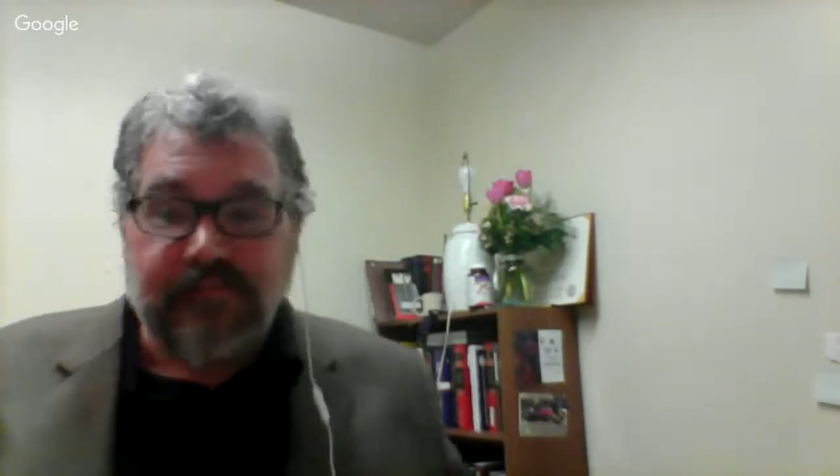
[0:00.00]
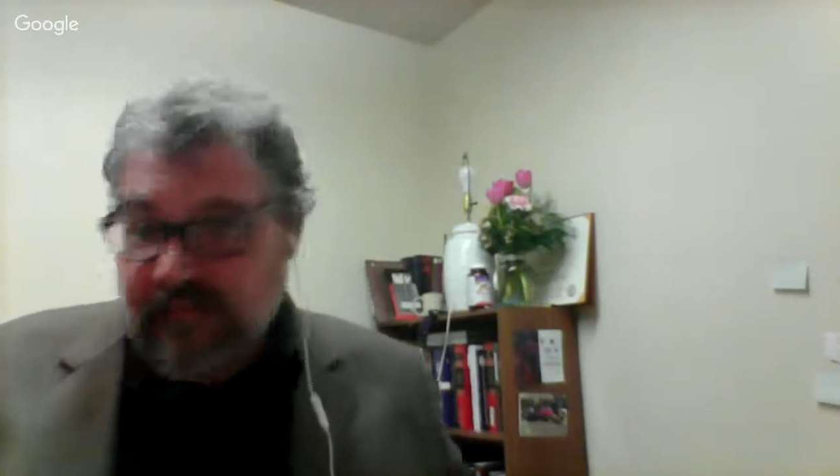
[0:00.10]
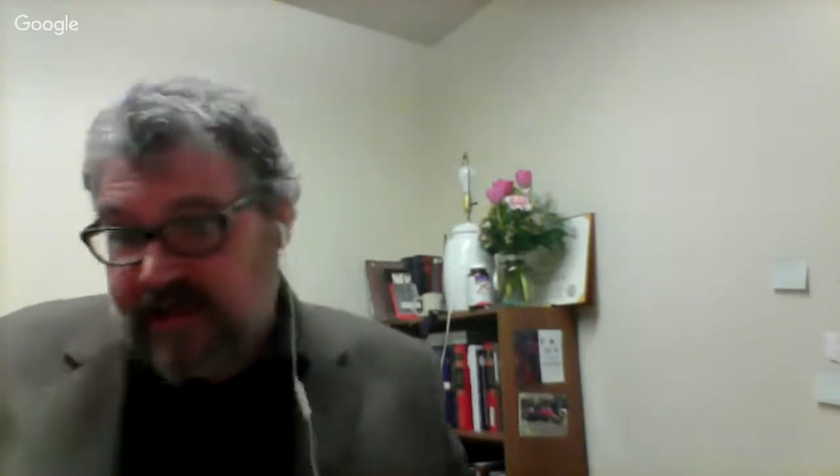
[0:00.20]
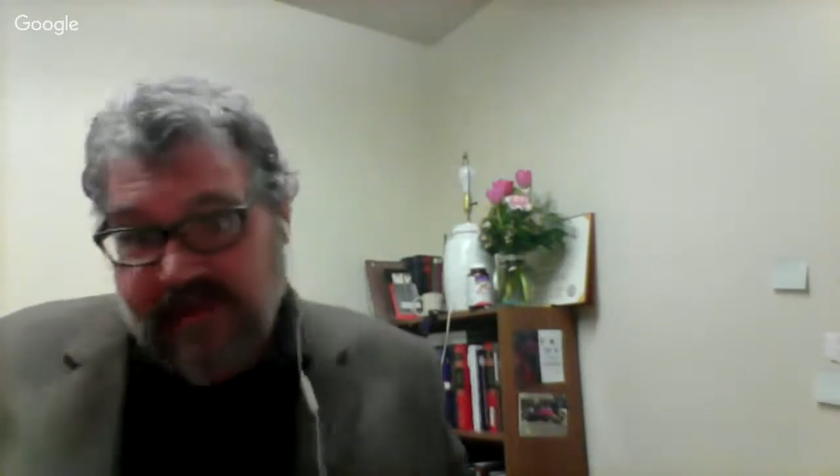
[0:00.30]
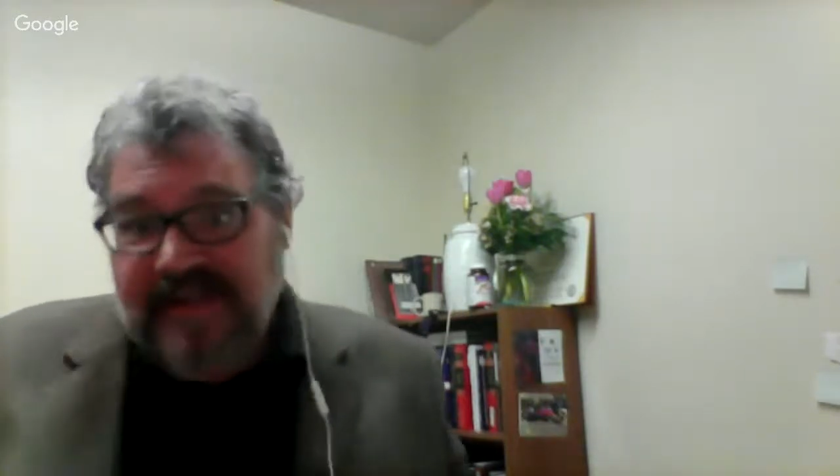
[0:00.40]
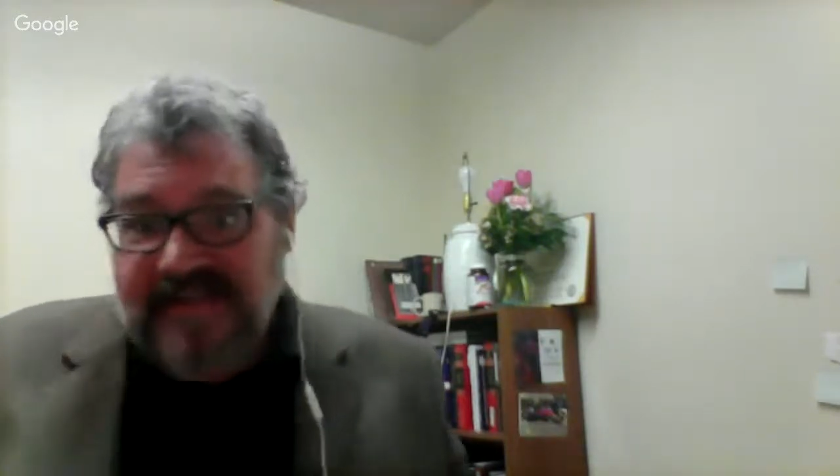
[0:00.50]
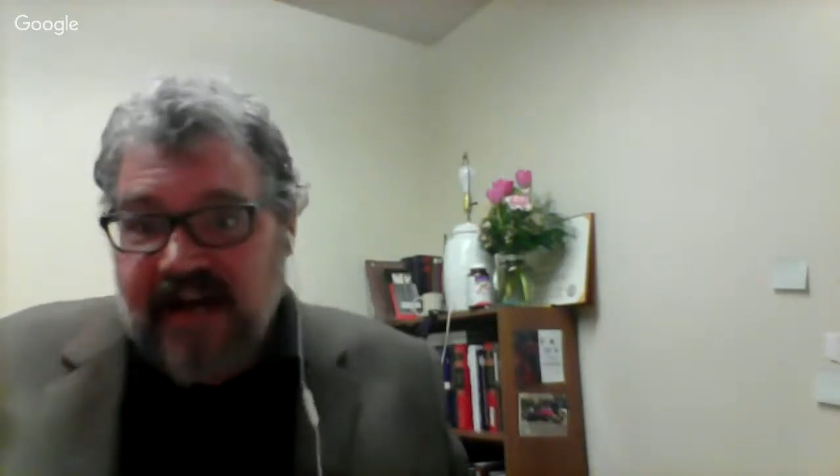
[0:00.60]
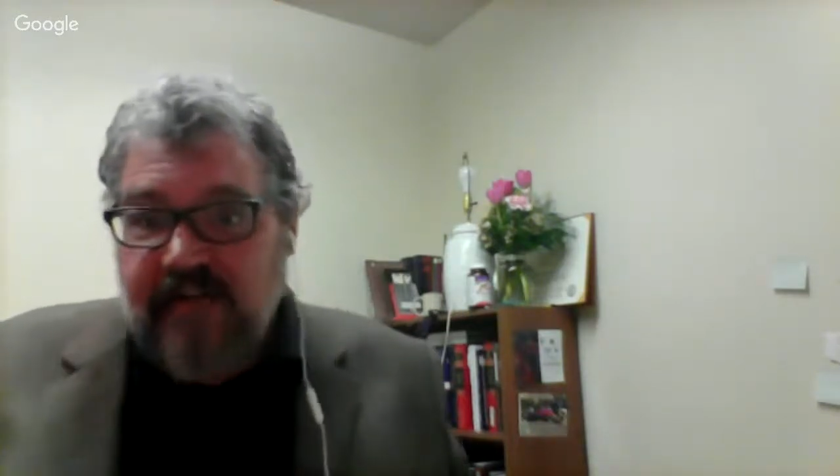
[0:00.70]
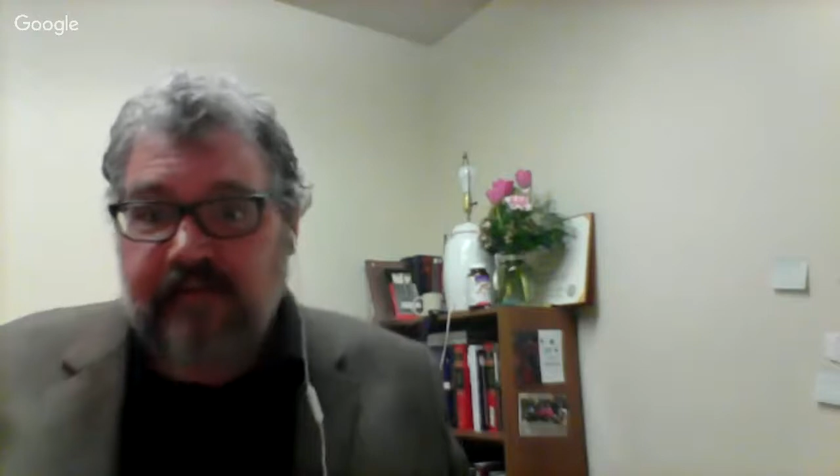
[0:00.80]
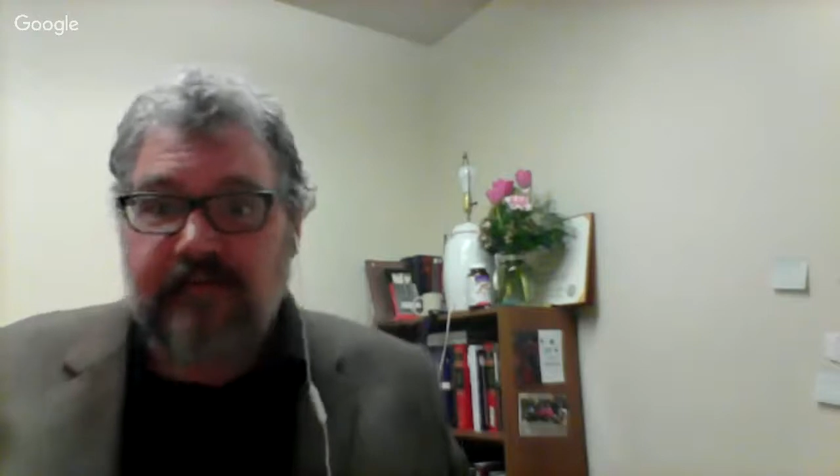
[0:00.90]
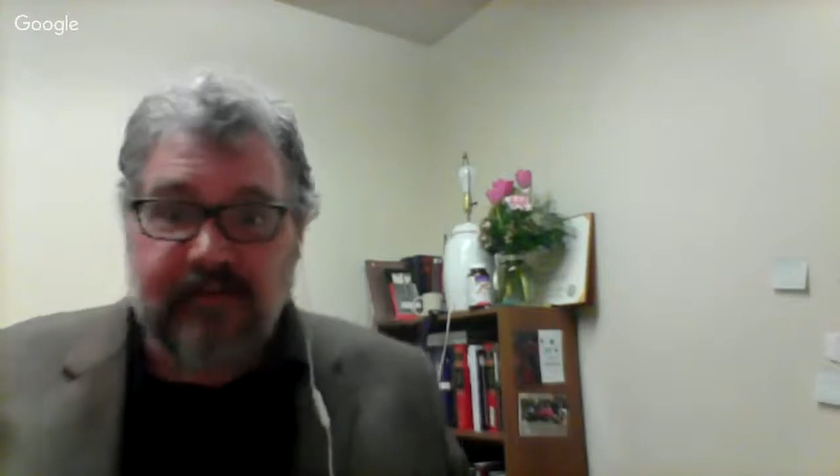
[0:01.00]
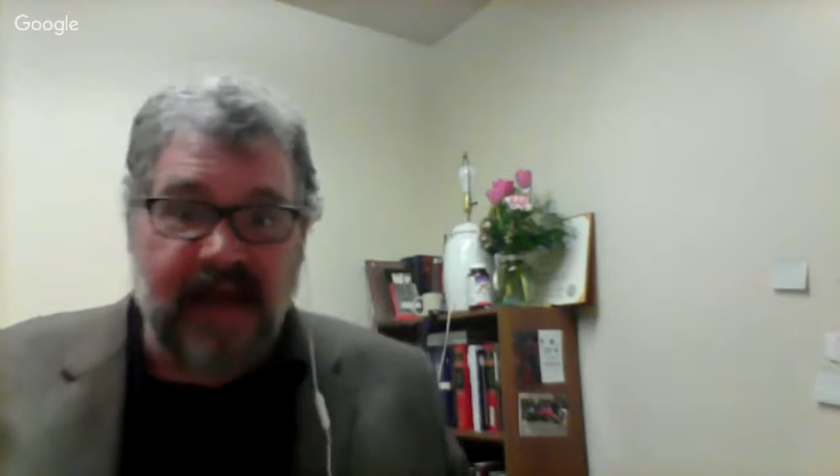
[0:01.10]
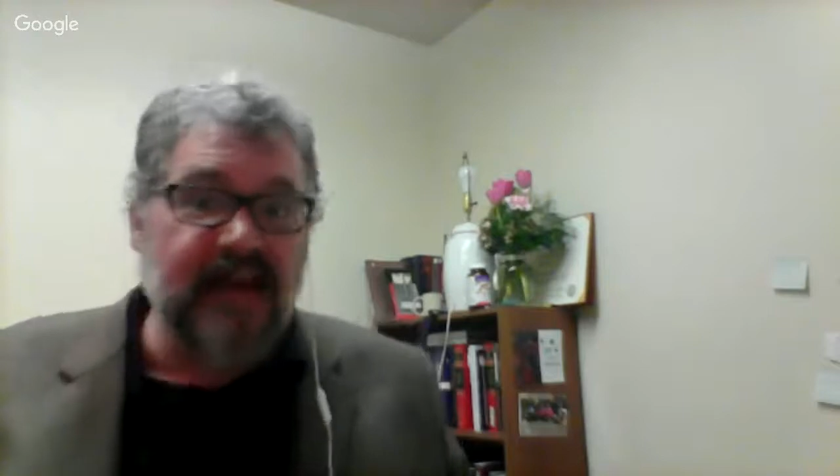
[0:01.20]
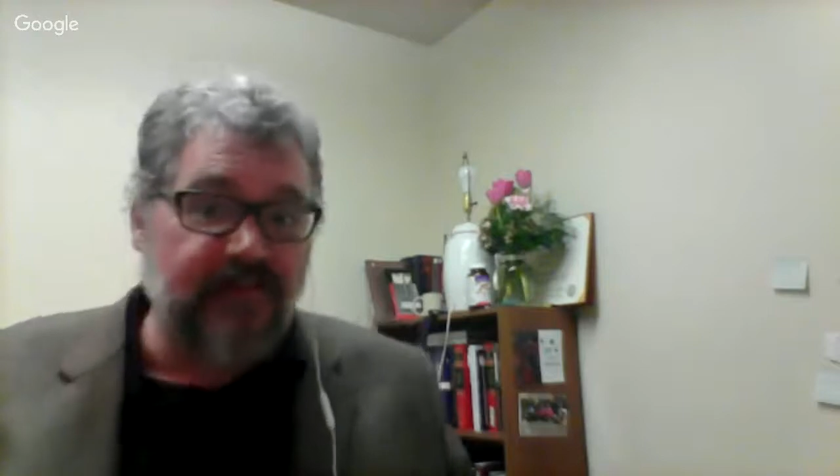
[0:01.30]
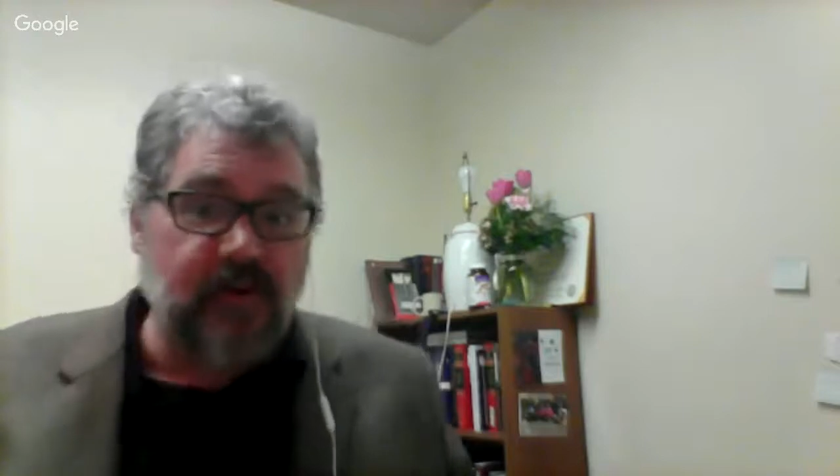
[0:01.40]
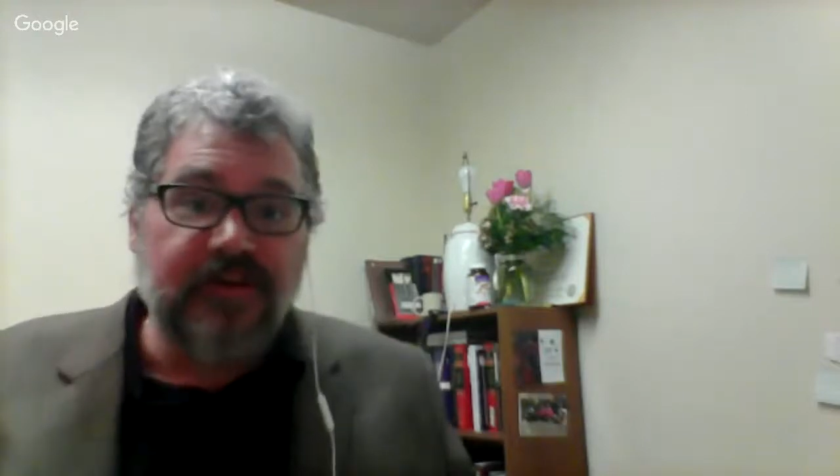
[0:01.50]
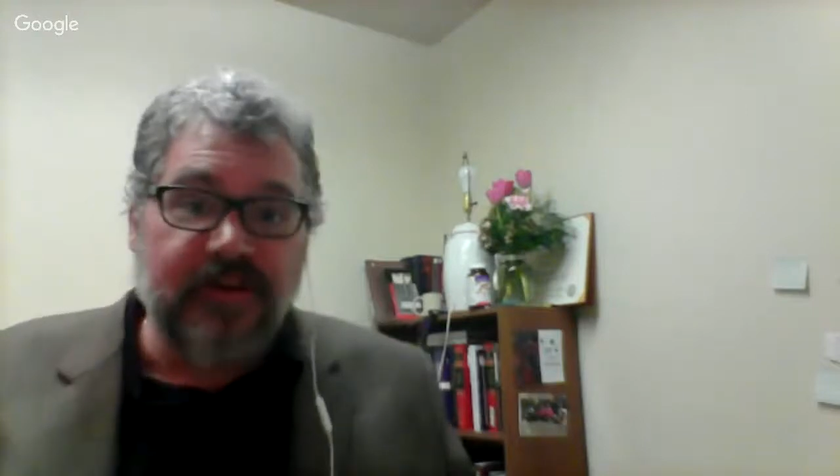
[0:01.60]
That's how the Bank of North